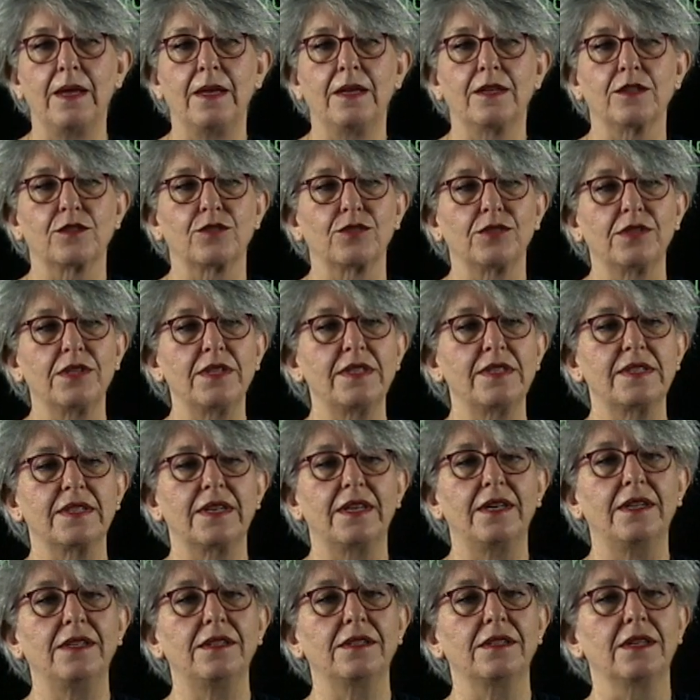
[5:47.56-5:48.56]
So these
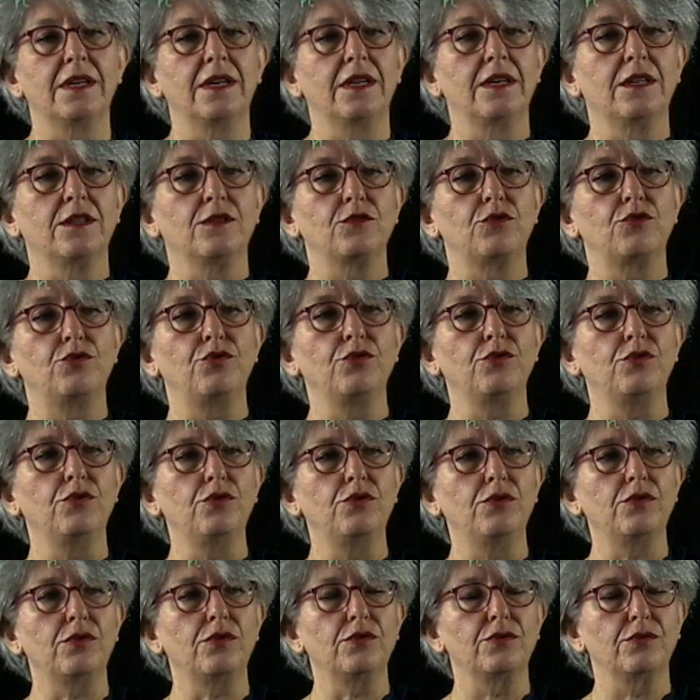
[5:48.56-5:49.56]
are
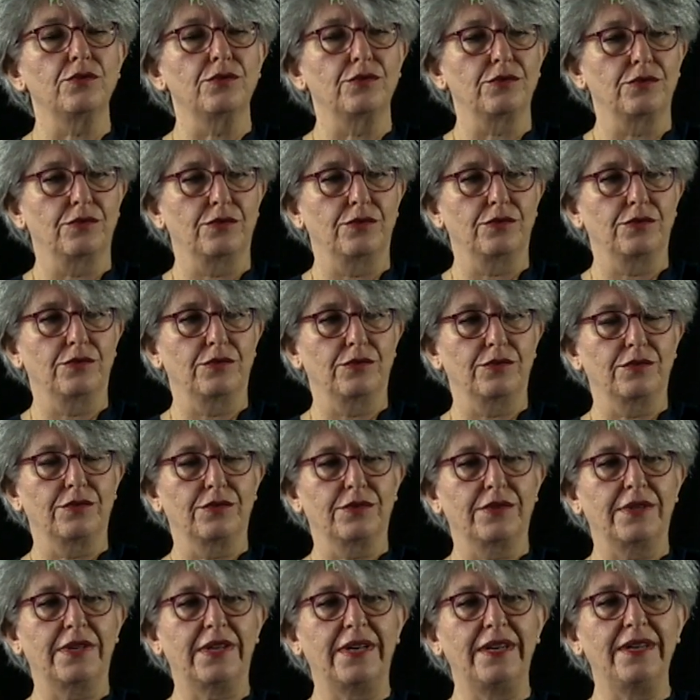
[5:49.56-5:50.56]
two
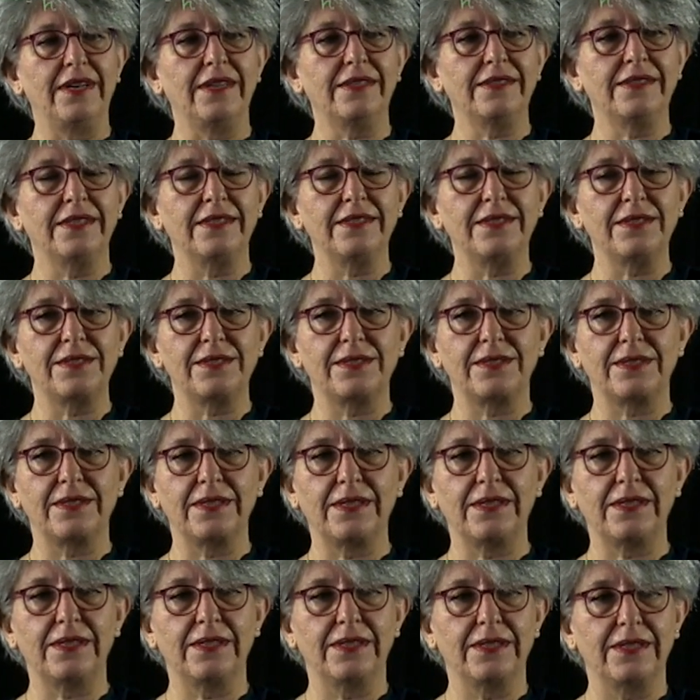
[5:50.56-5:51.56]

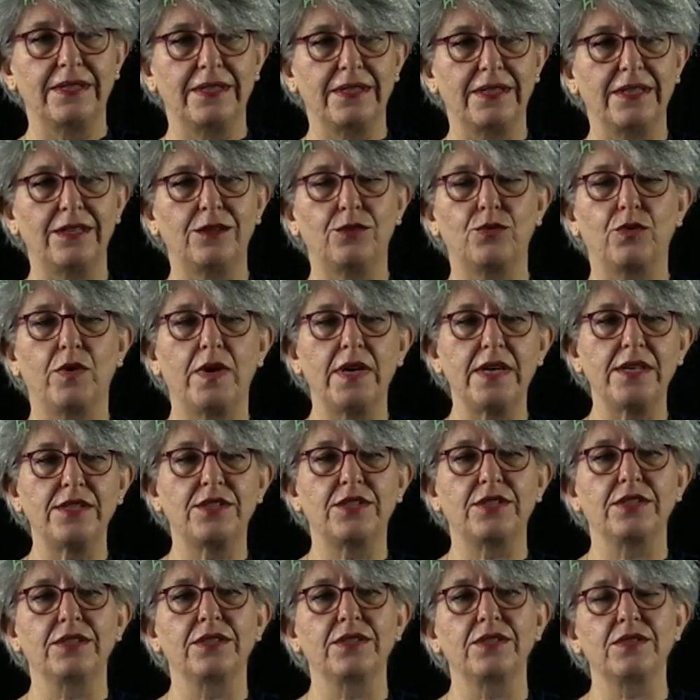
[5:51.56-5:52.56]
characteristic
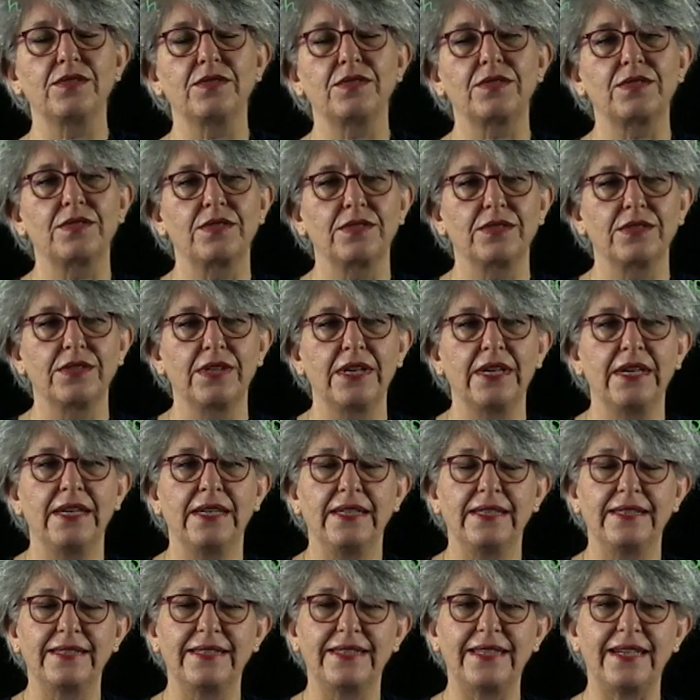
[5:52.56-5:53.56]
equations
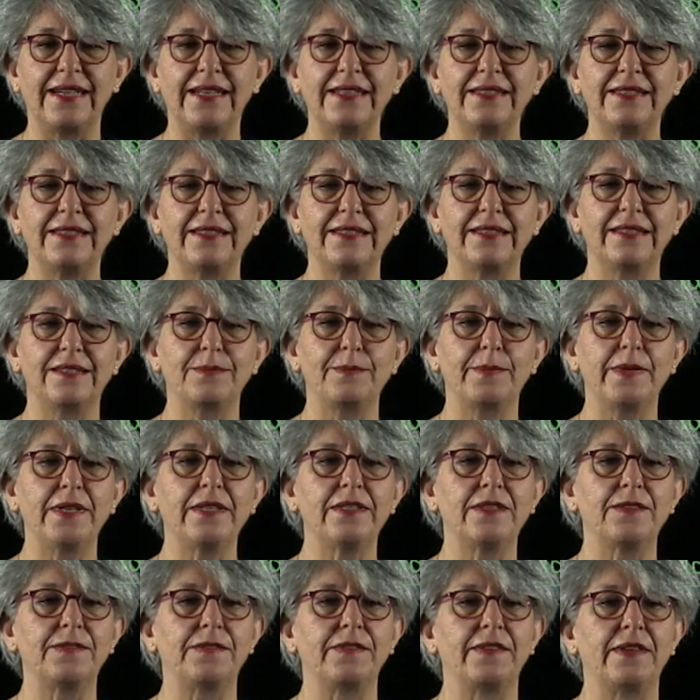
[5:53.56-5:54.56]
that
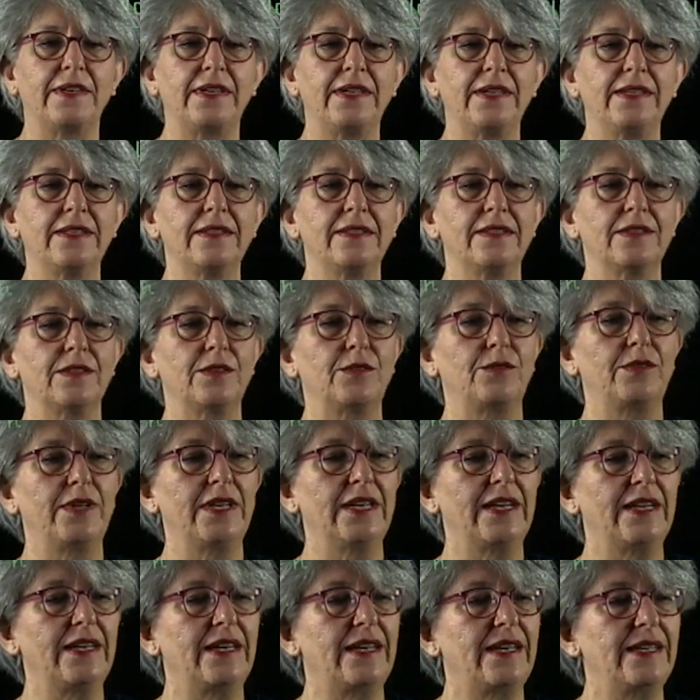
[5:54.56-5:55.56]
specifies what
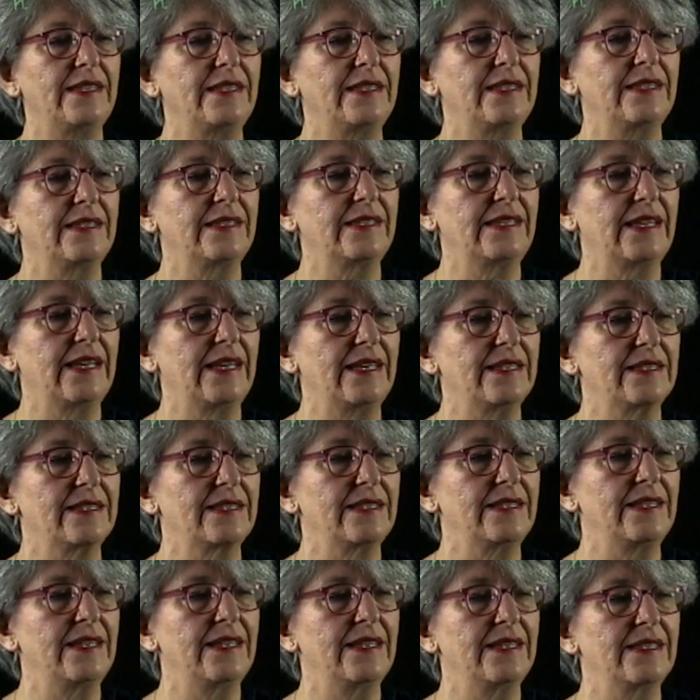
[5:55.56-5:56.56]
an ideal gas
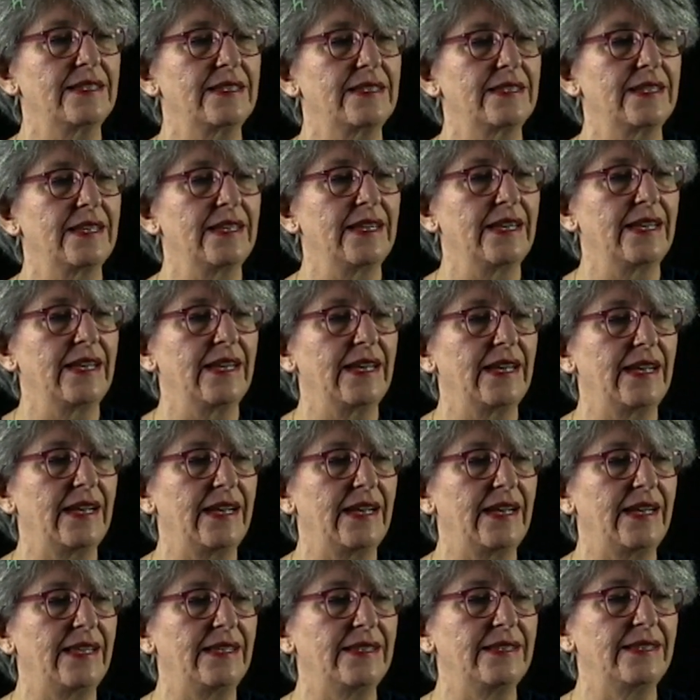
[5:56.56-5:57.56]
is,
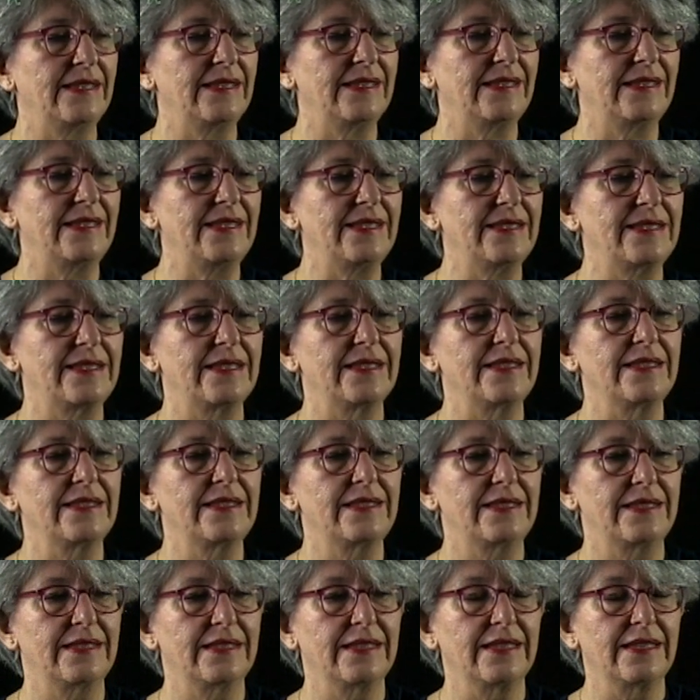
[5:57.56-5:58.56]
and this
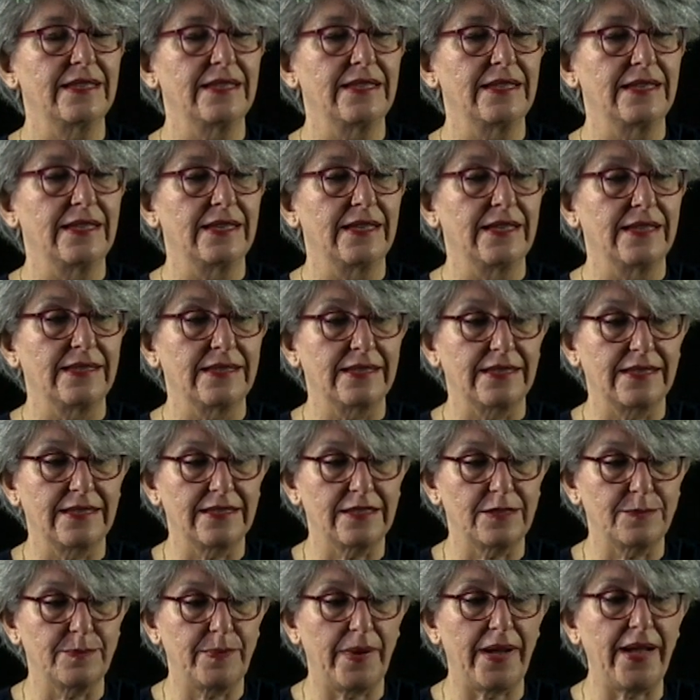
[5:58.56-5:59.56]
is,
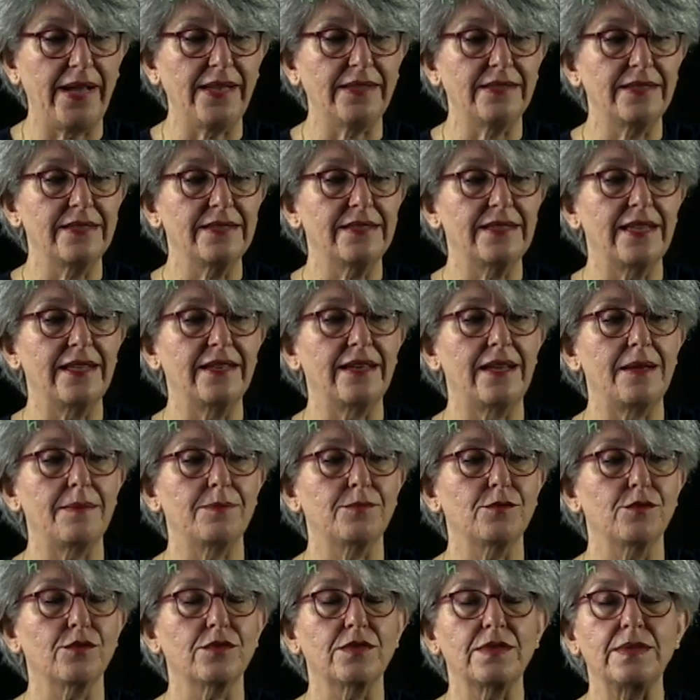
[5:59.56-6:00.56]
despite it's an
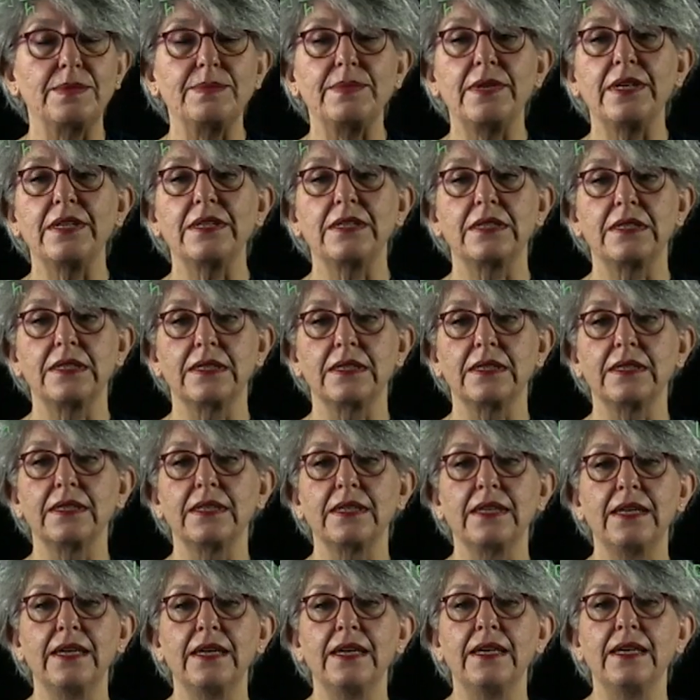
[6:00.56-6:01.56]
approximation,
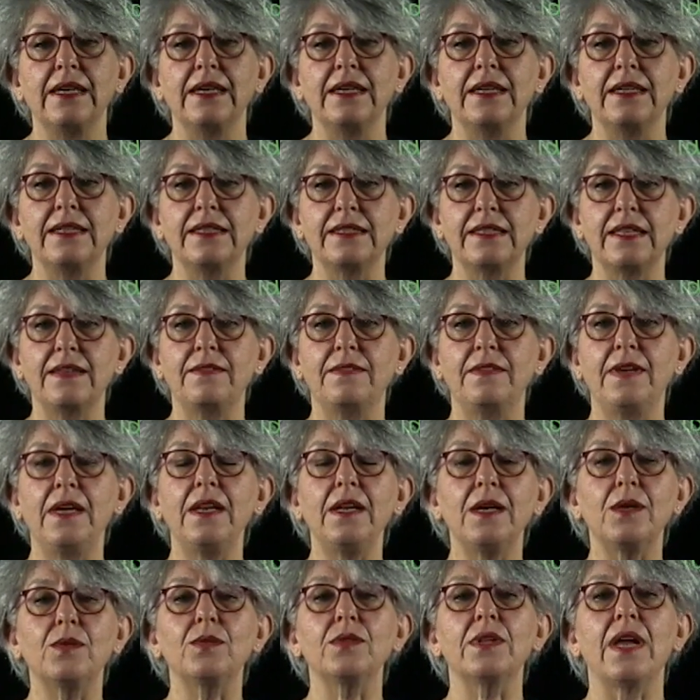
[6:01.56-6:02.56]
is a
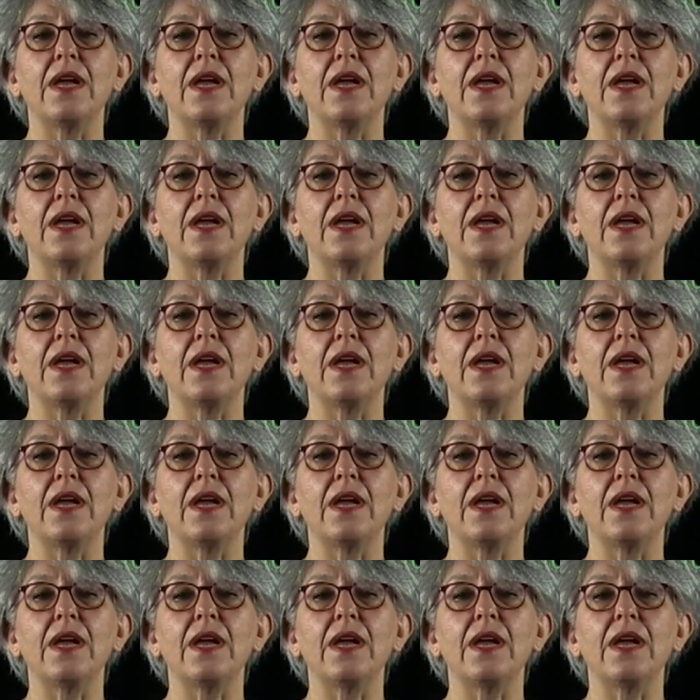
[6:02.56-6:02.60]
very good